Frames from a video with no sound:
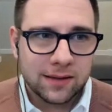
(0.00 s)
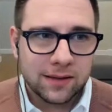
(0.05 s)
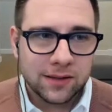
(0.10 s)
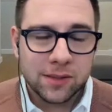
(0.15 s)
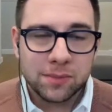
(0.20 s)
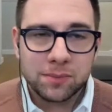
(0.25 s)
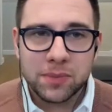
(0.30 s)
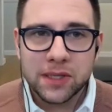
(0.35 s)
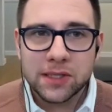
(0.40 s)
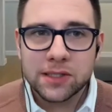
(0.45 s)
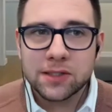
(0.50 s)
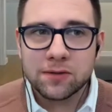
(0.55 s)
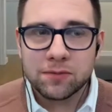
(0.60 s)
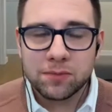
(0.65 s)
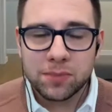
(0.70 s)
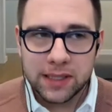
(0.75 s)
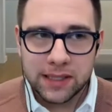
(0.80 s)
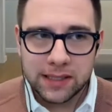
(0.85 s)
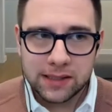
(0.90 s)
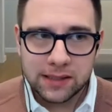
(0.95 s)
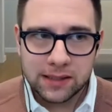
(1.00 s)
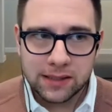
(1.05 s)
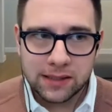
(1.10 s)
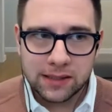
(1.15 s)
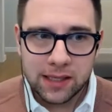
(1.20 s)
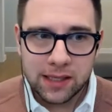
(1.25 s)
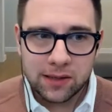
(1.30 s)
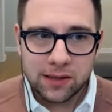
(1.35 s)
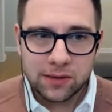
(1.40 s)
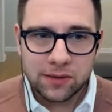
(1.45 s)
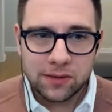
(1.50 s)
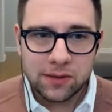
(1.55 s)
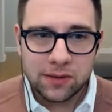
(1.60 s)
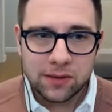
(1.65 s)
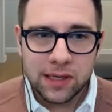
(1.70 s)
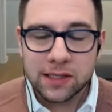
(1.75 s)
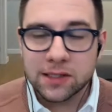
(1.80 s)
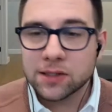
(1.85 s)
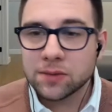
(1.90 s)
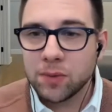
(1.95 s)
there's a bunch of places that,
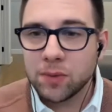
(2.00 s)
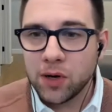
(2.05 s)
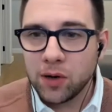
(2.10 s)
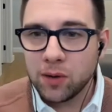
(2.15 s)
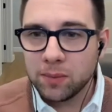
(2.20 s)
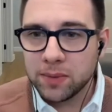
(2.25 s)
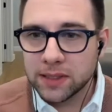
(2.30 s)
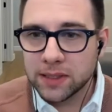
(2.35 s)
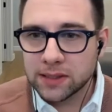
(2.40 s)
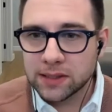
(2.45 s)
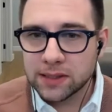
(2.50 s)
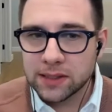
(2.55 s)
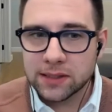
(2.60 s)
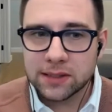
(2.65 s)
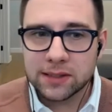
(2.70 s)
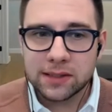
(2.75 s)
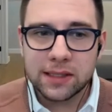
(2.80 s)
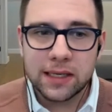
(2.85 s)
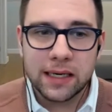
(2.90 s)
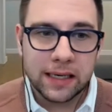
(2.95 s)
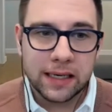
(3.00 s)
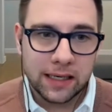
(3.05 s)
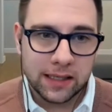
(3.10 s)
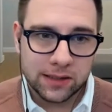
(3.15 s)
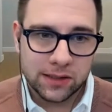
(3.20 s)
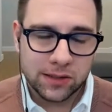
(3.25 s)
that a small business can get